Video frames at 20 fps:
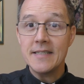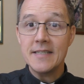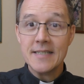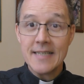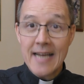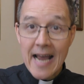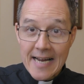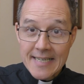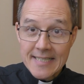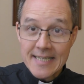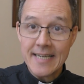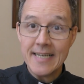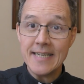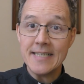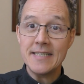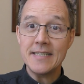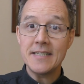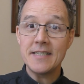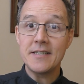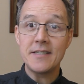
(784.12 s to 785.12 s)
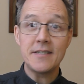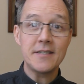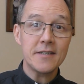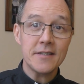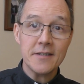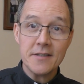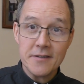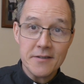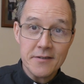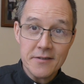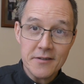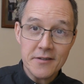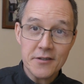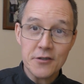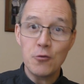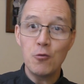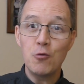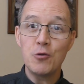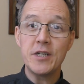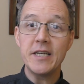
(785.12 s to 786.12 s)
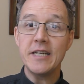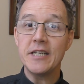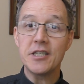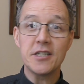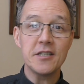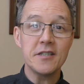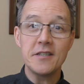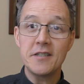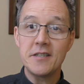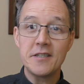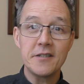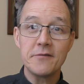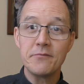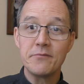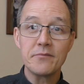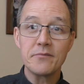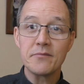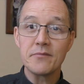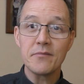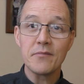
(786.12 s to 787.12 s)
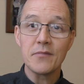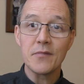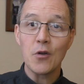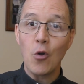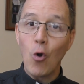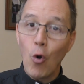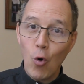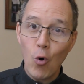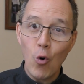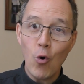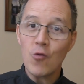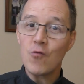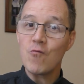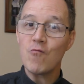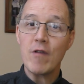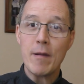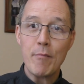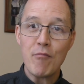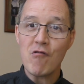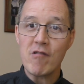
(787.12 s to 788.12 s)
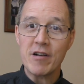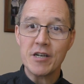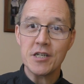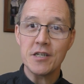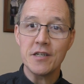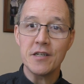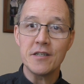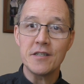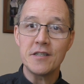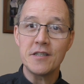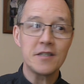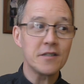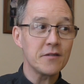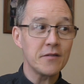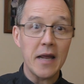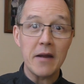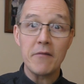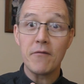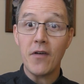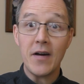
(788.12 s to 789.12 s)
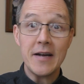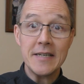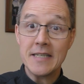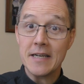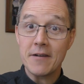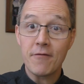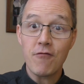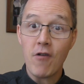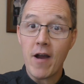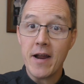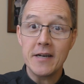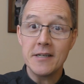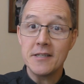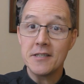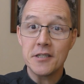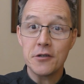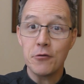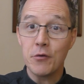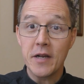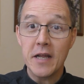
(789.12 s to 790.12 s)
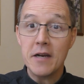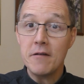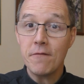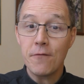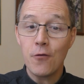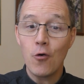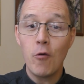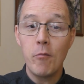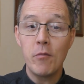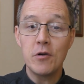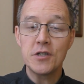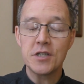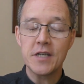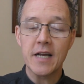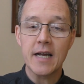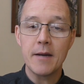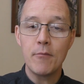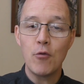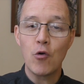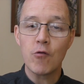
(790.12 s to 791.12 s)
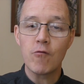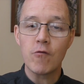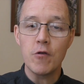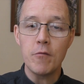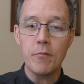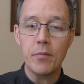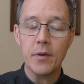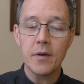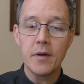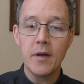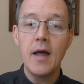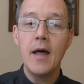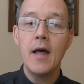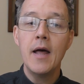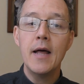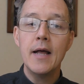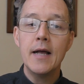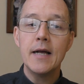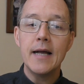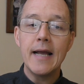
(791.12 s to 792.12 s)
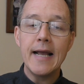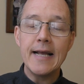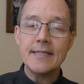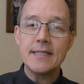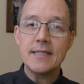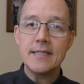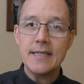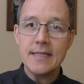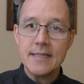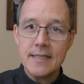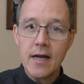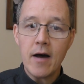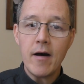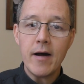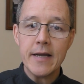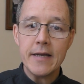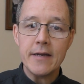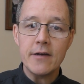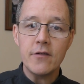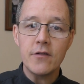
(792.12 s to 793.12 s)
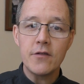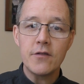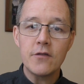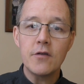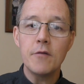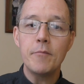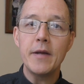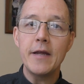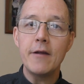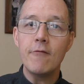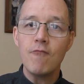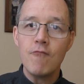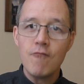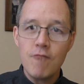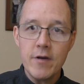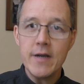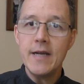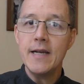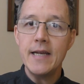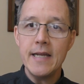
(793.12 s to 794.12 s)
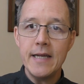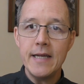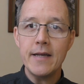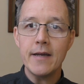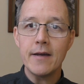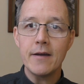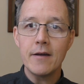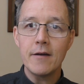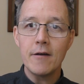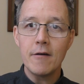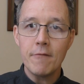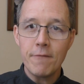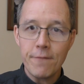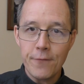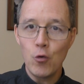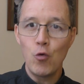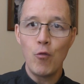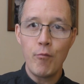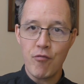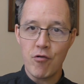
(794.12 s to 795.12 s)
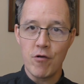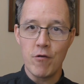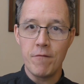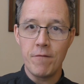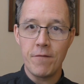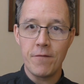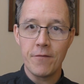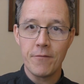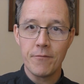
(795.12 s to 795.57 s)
catechists, school teachers, ordinary parishioners inviting friends to an informal Sycamore group, it's designed to be really foolproof,